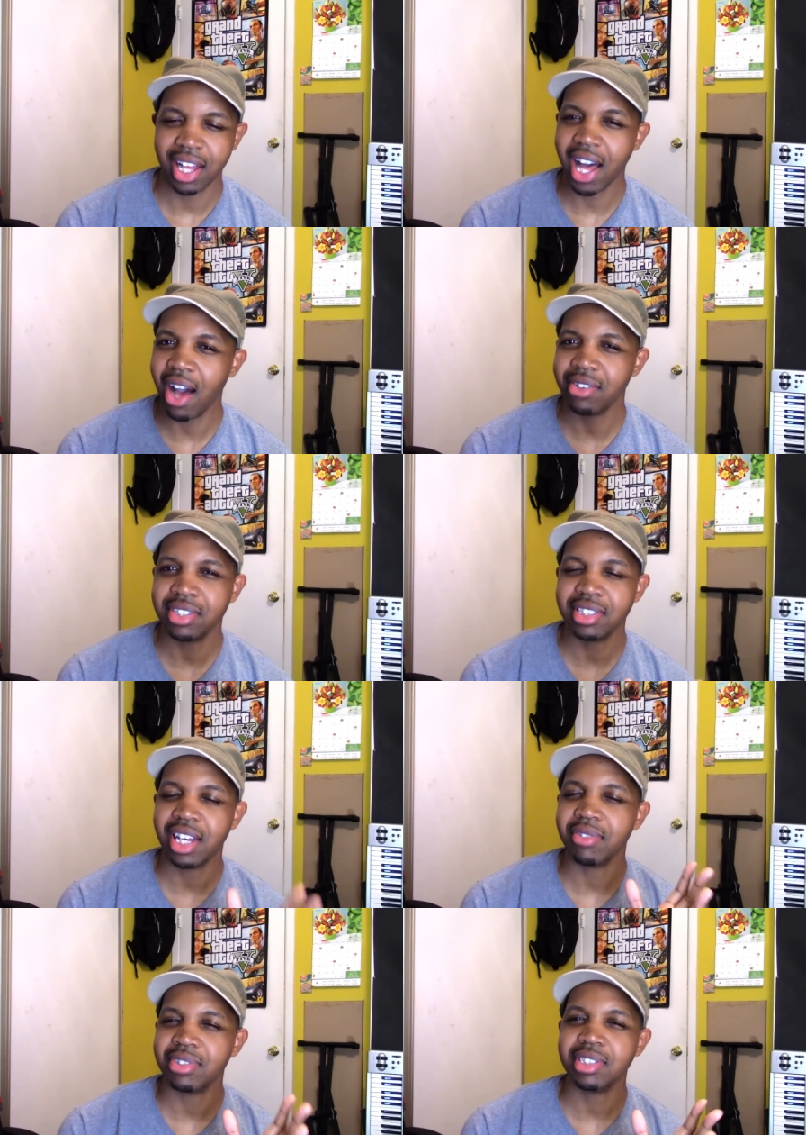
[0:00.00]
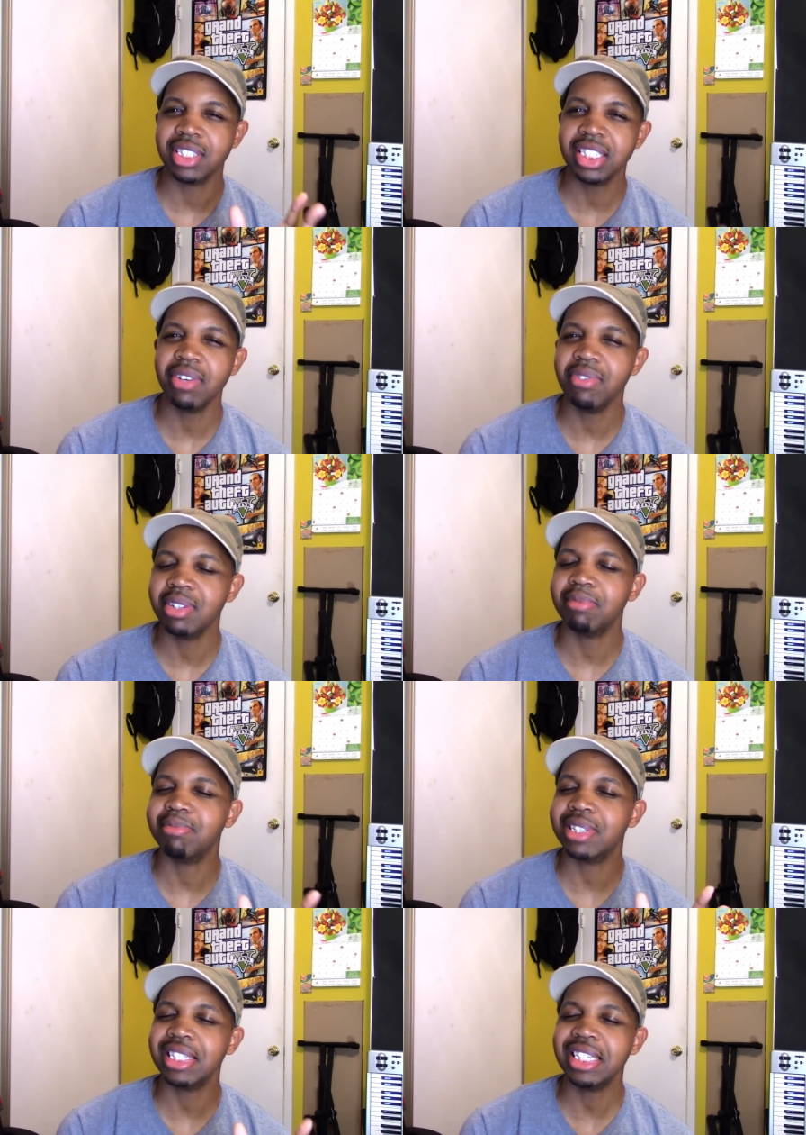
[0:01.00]
I was just like, will someone
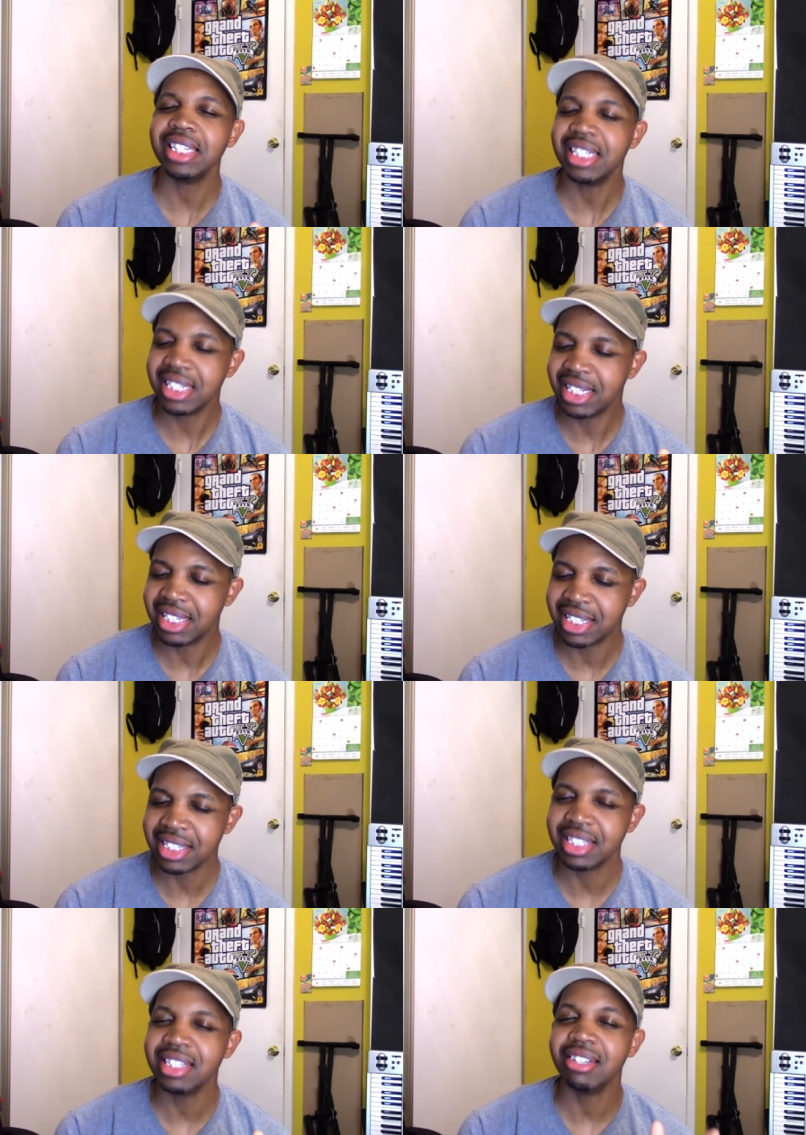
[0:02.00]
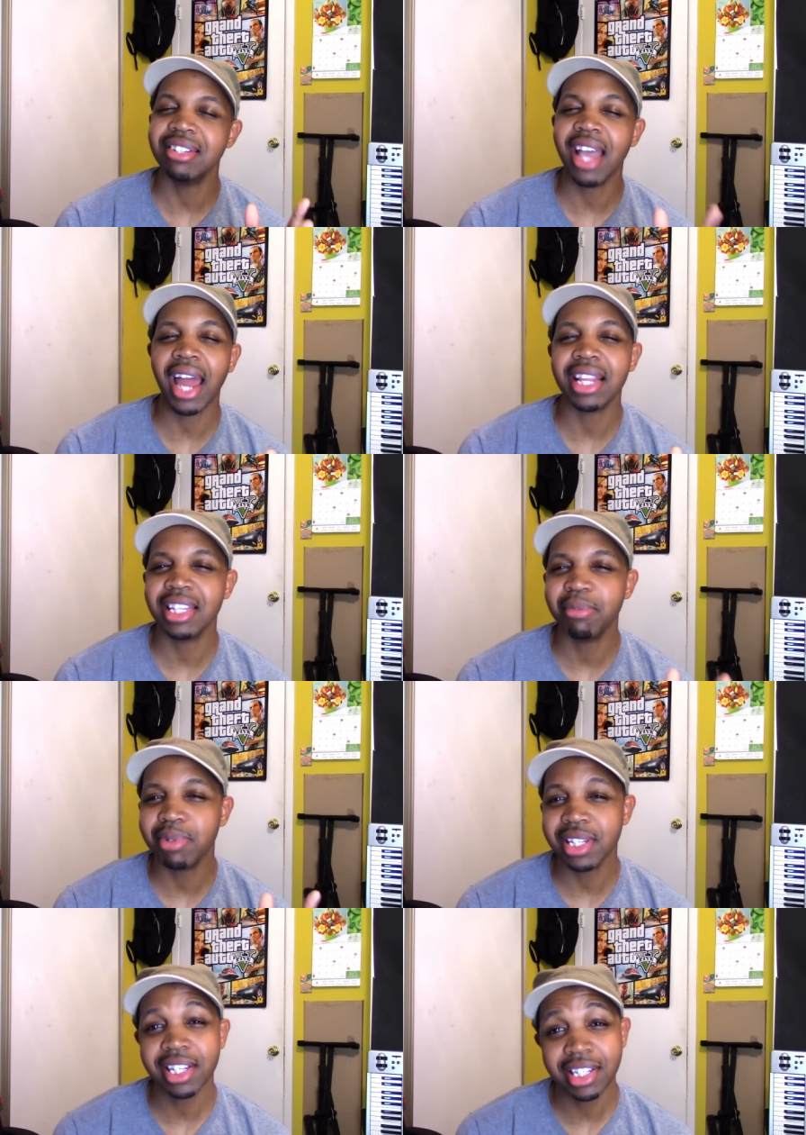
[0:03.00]
please kill Natalie,
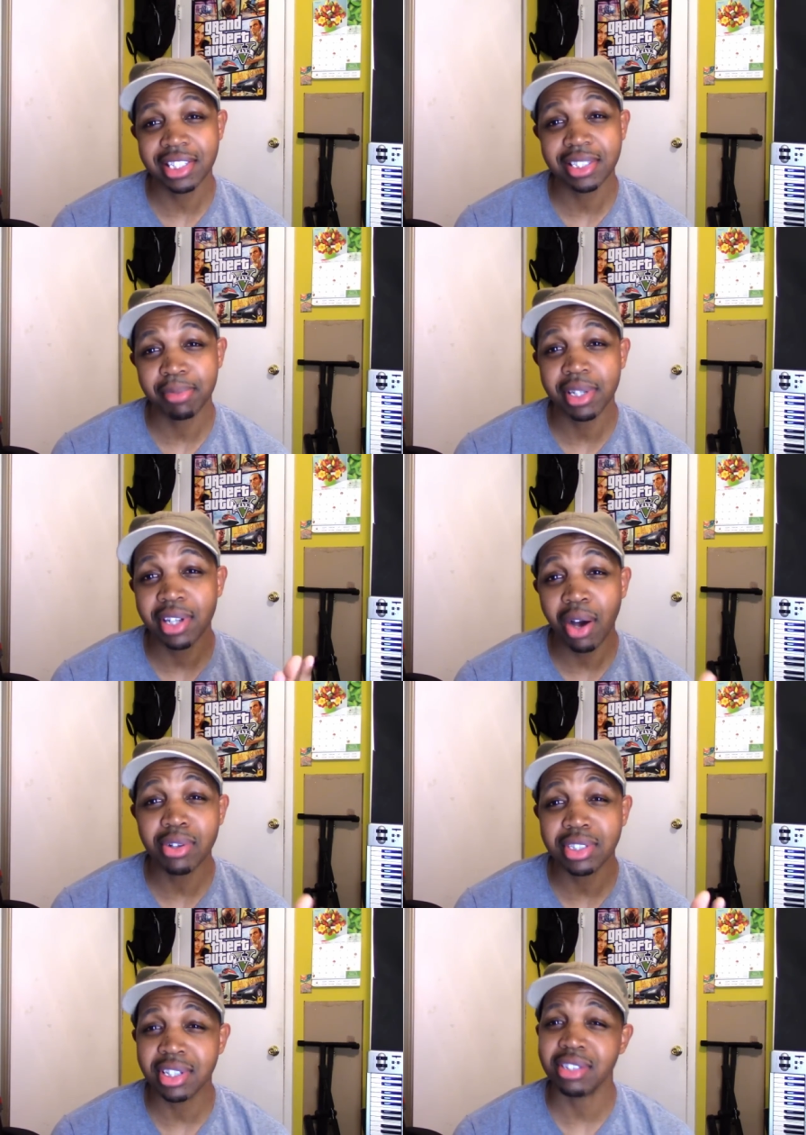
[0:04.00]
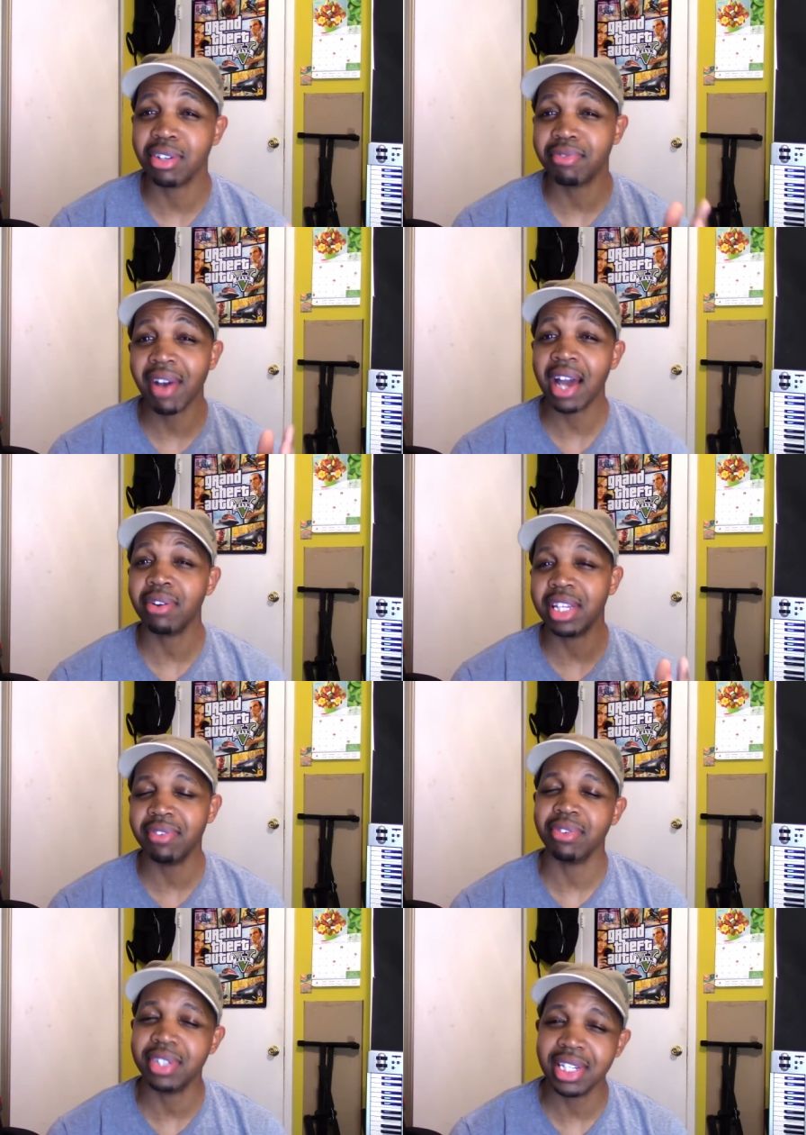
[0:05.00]
please? But no, she does her final
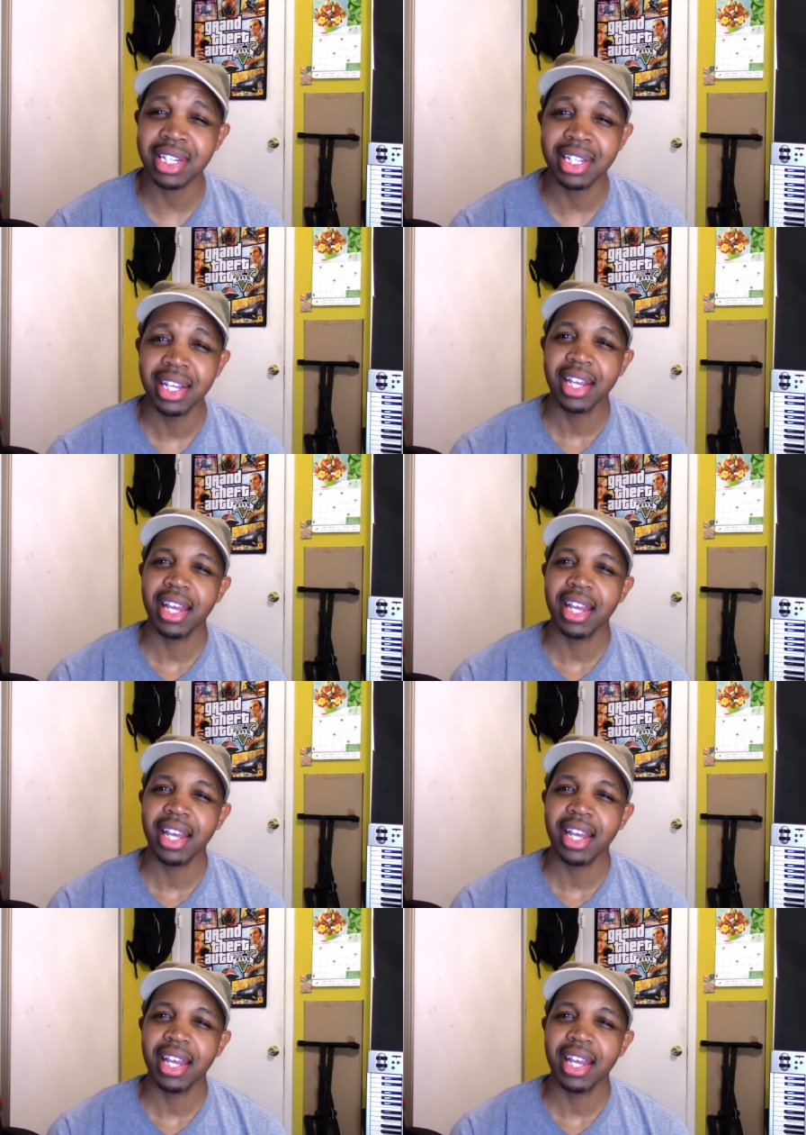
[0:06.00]
evil deed